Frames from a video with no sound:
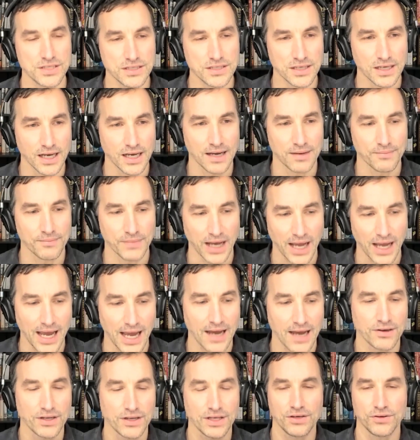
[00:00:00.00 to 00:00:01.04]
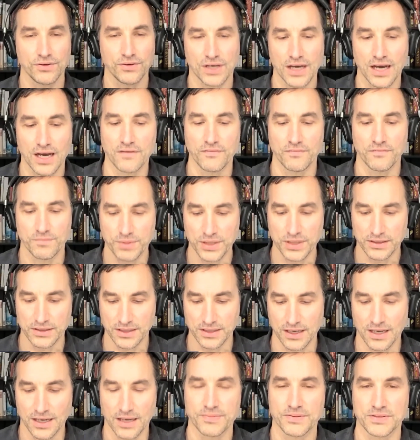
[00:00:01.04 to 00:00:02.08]
how do you kind of build
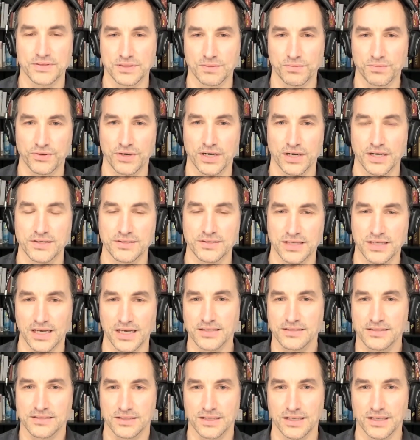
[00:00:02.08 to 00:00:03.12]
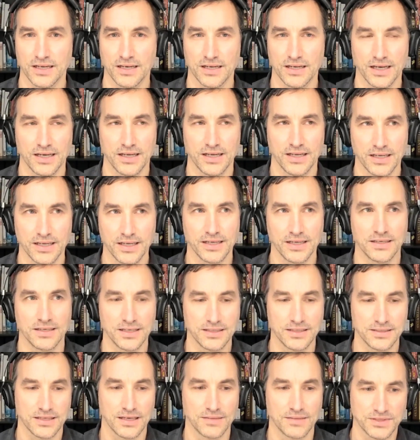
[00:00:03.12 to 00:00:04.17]
it up as a process
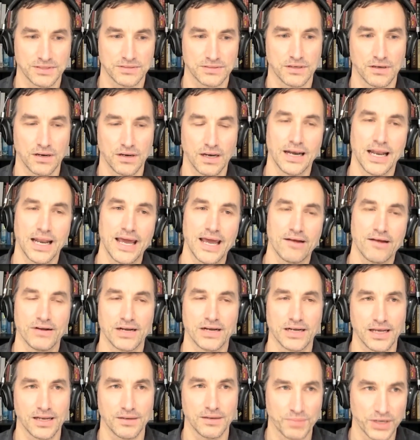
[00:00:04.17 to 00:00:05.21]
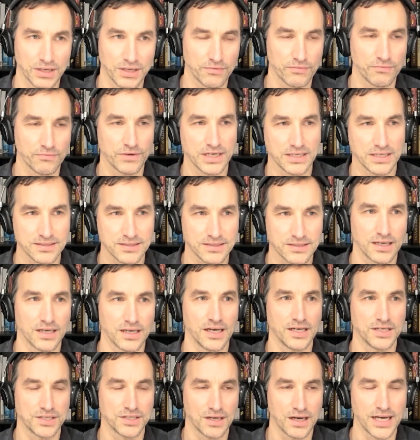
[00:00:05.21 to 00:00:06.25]
in terms of sort of layering in both
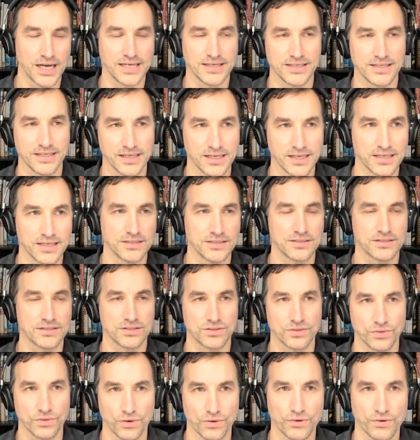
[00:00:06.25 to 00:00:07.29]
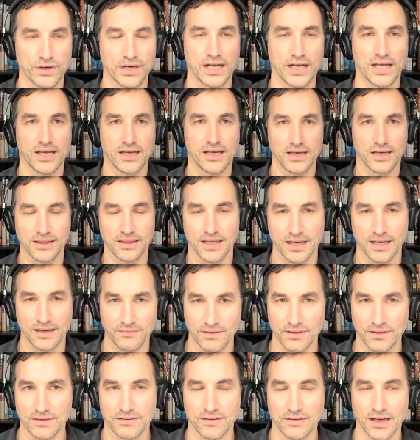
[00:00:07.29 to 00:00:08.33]
research, ideas, story, and
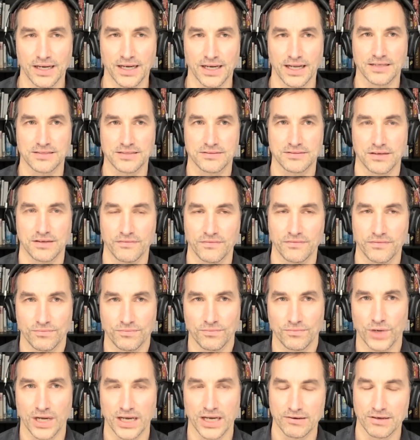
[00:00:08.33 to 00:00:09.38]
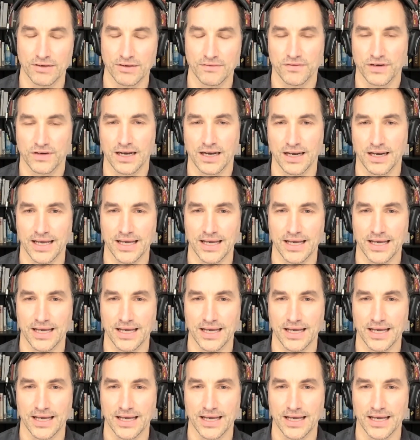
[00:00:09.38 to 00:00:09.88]
then I guess sort of where it finally